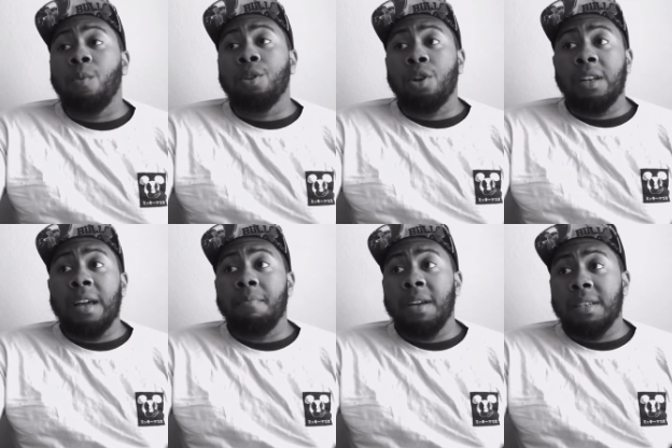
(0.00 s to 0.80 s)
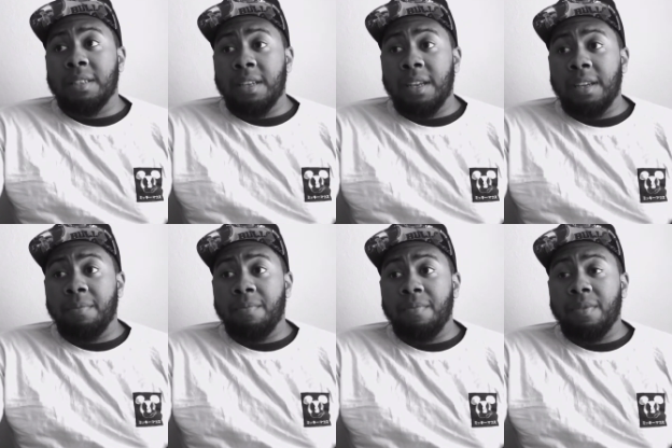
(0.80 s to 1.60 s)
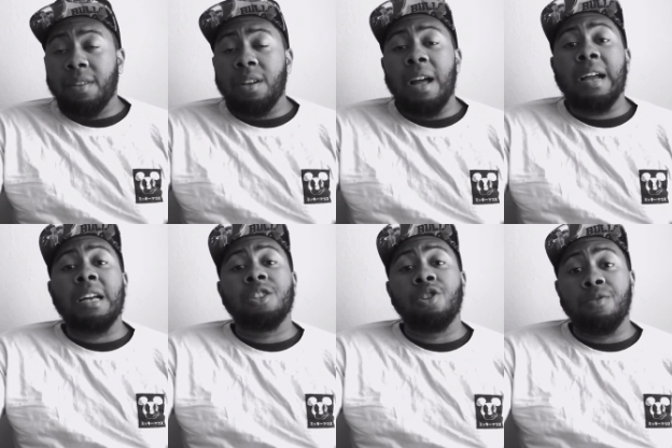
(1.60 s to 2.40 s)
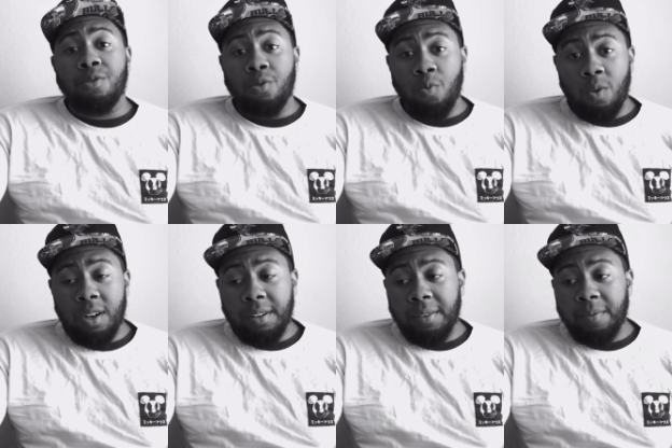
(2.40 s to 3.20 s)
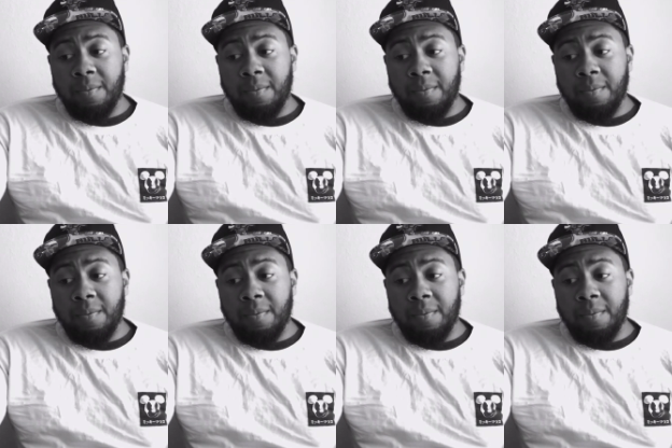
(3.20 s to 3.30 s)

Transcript: With all that being said, I got Surf 2 1.